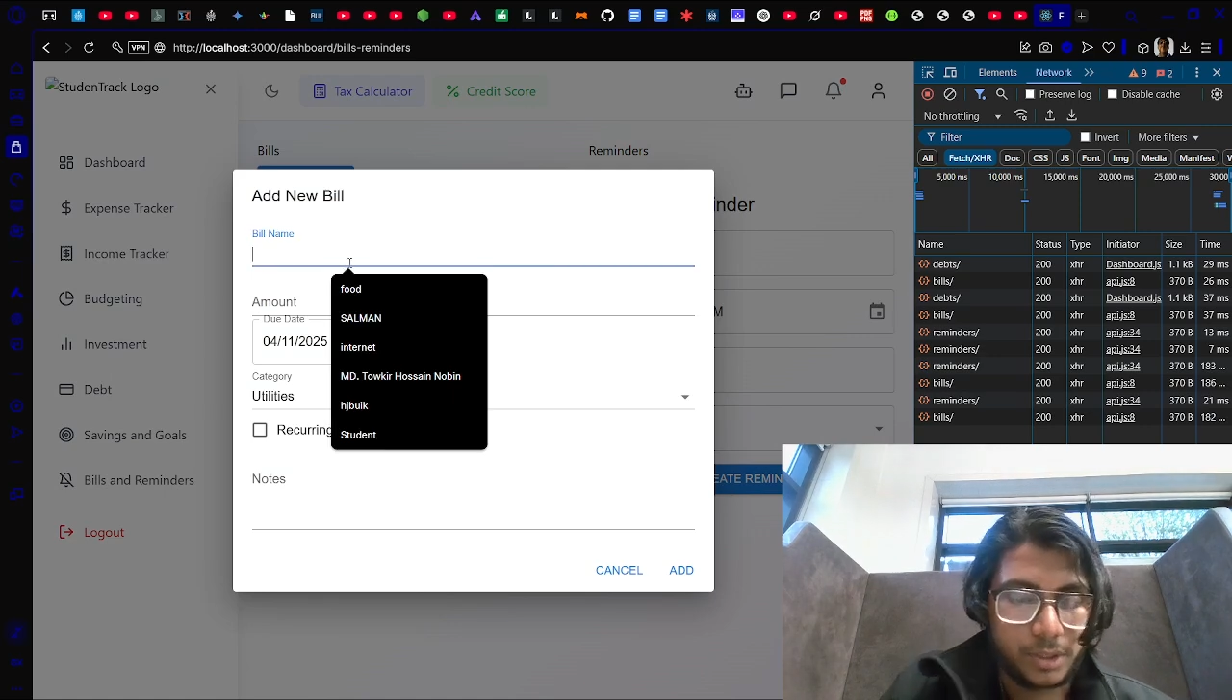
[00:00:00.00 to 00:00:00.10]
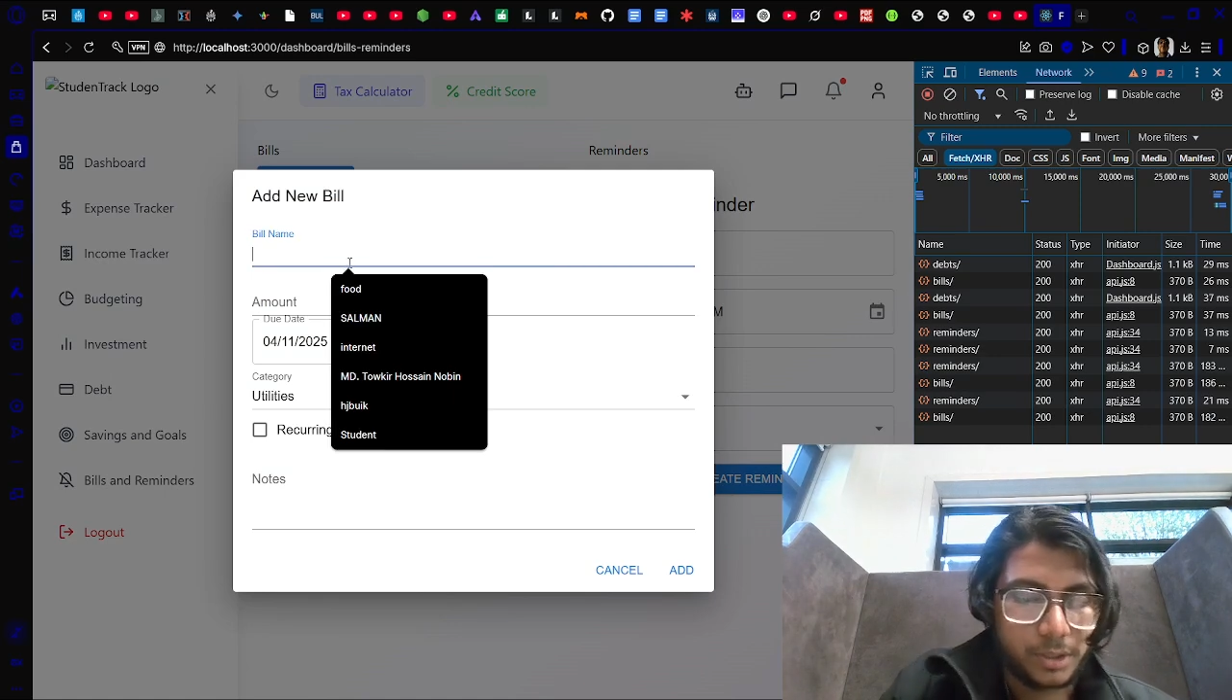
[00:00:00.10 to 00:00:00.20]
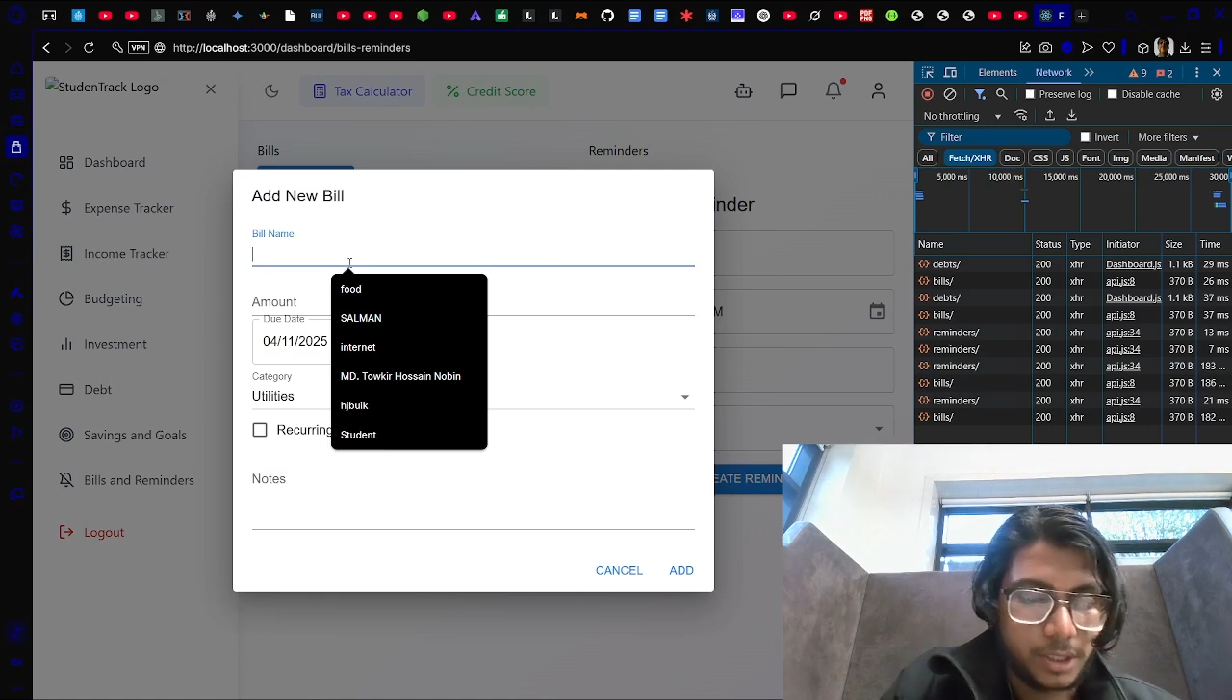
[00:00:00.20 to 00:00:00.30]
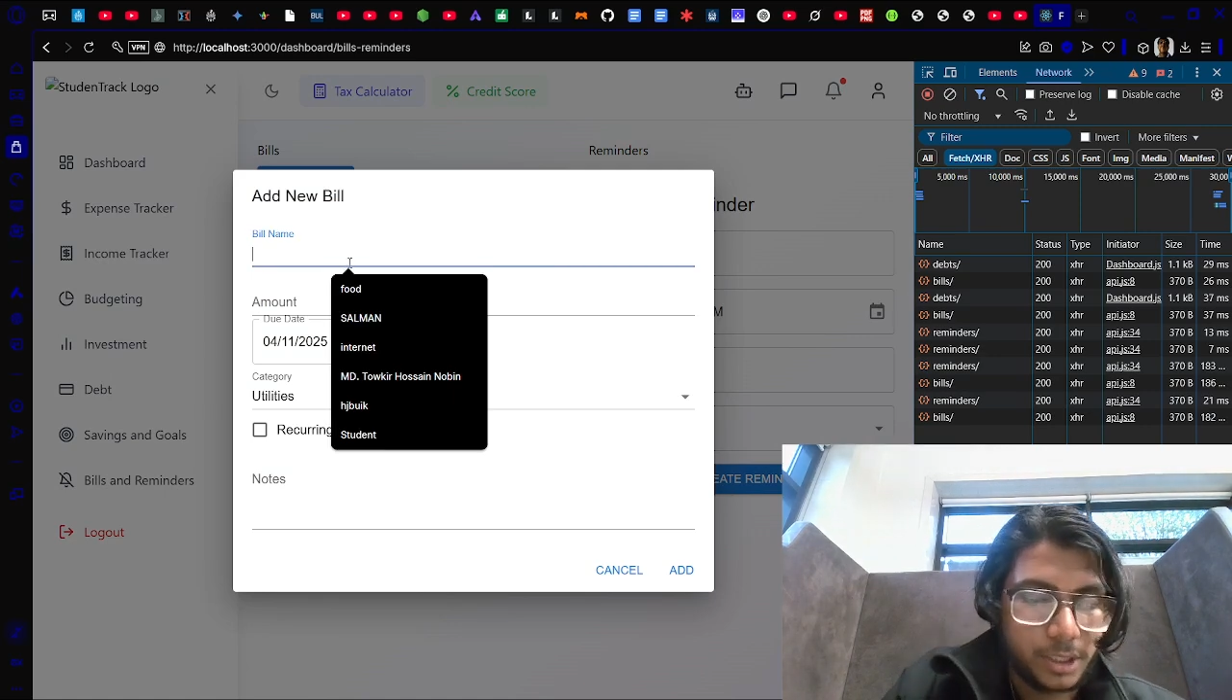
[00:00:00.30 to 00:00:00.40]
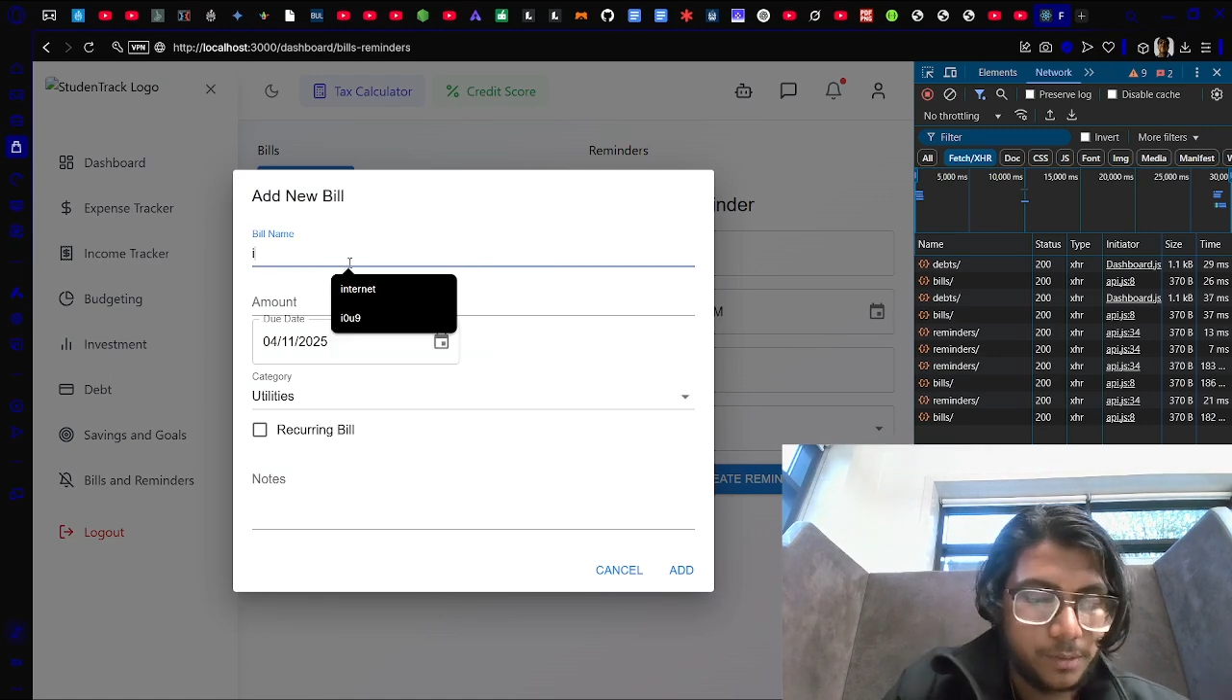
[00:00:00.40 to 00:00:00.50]
a
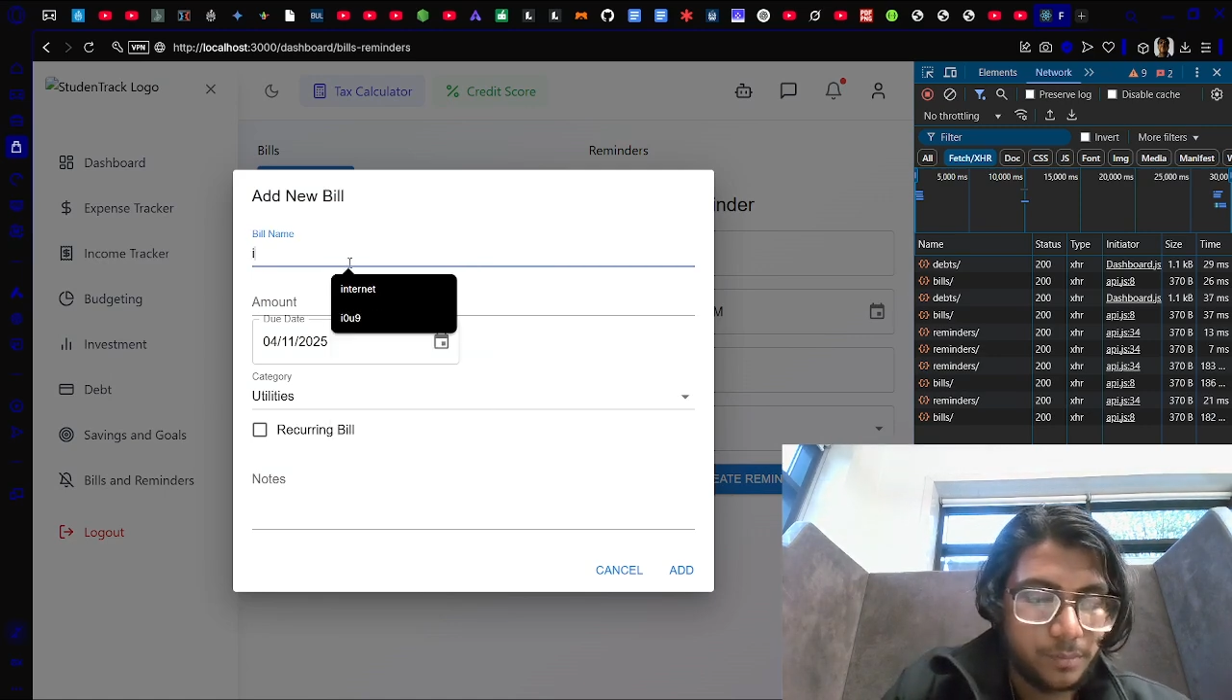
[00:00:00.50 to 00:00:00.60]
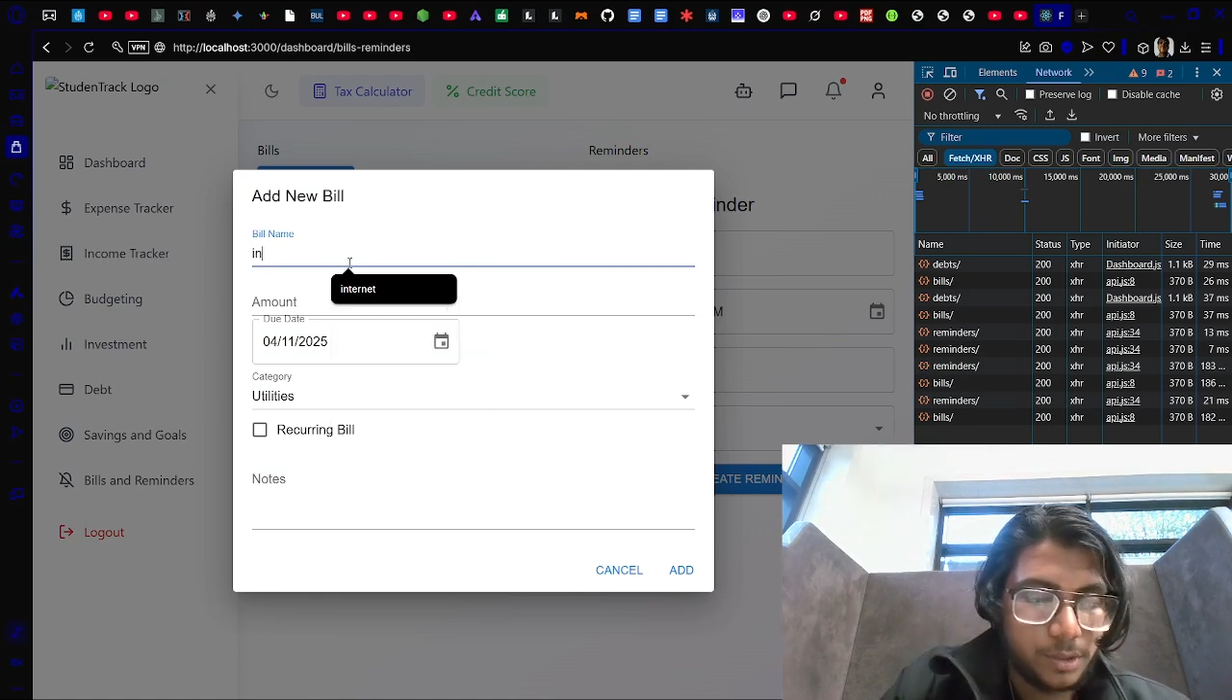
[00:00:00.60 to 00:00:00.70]
name.